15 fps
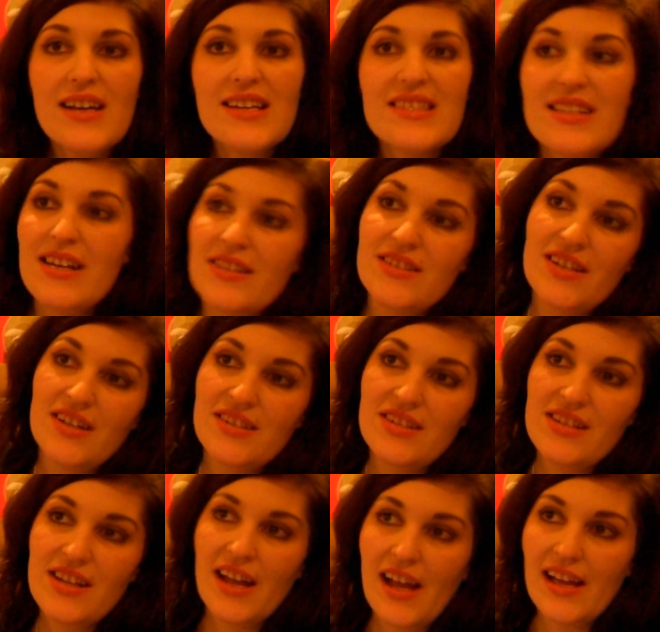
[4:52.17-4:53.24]
So I'll talk to
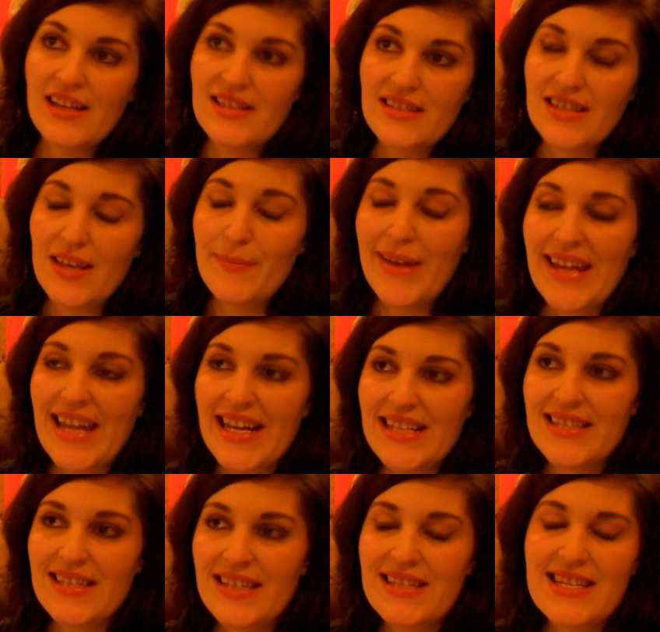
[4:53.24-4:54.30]
you guys in my
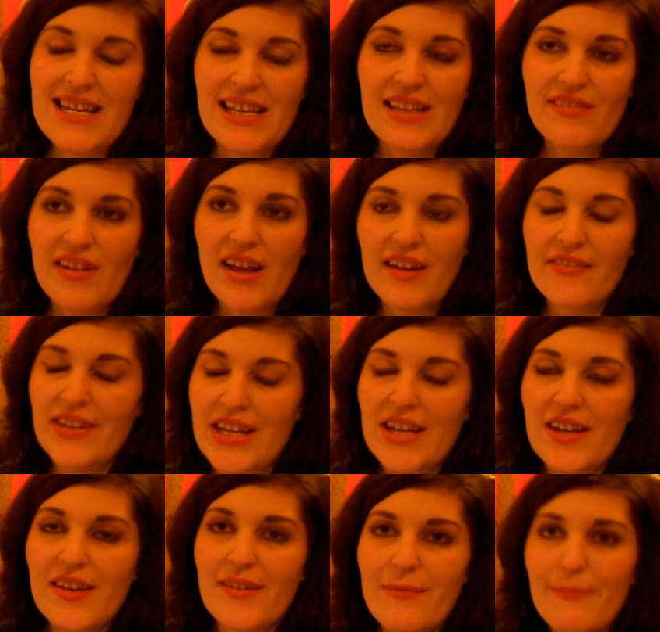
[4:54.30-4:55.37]
next daily vlog
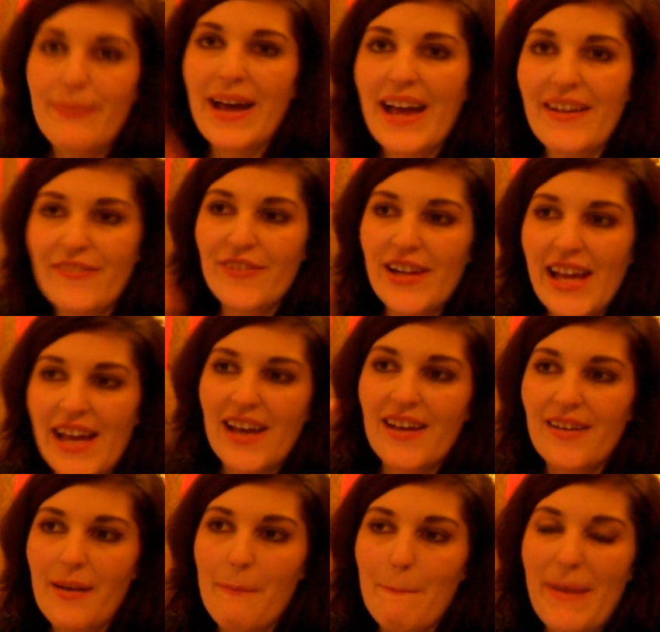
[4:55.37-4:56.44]
video. Bye for
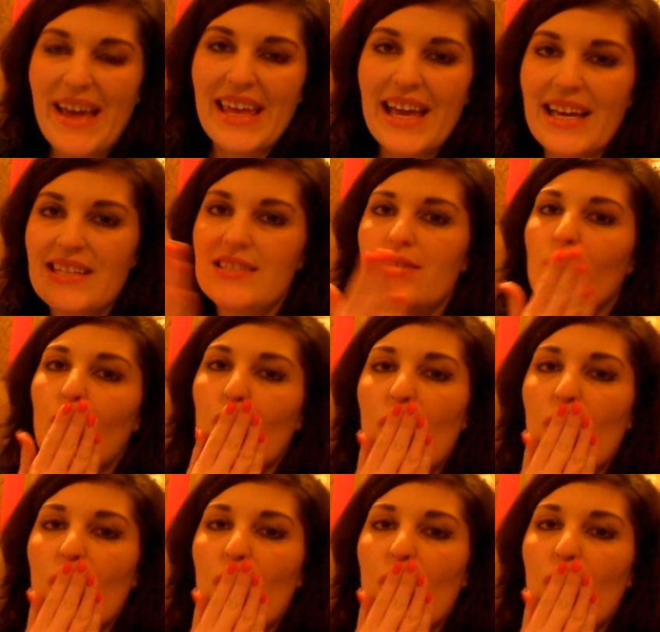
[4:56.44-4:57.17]
now. Bye guys.